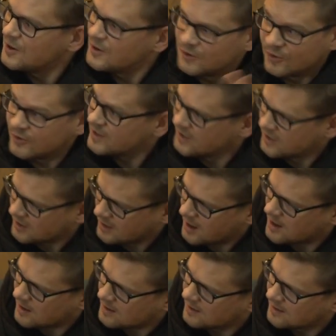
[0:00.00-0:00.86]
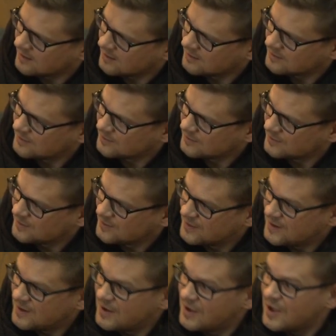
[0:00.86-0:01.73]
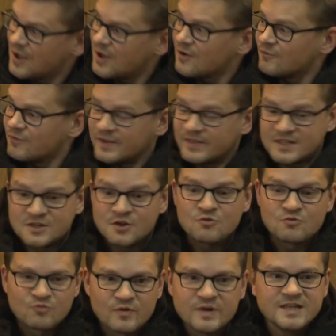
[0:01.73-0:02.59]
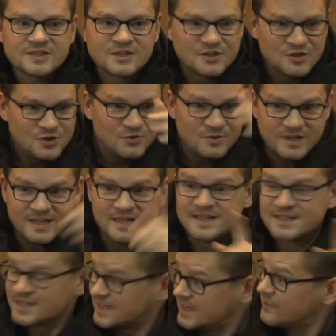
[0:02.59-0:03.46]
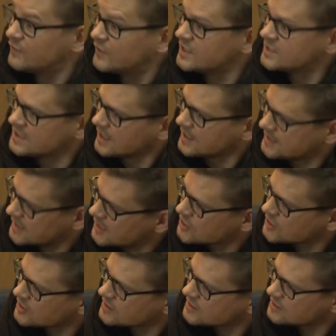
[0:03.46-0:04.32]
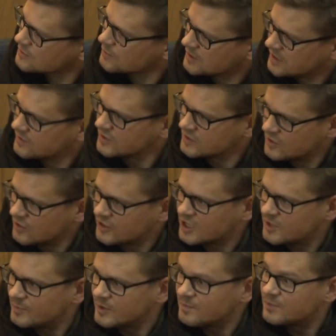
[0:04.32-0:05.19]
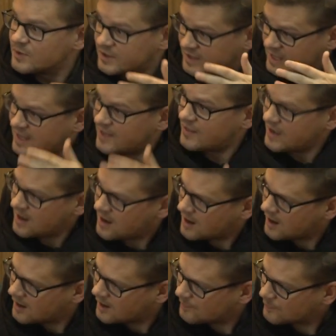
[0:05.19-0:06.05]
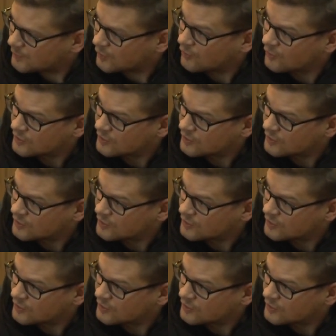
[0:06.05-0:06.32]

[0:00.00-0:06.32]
Not in Iraq. Right? There's no reason you need to give these citations within the document, but there they are,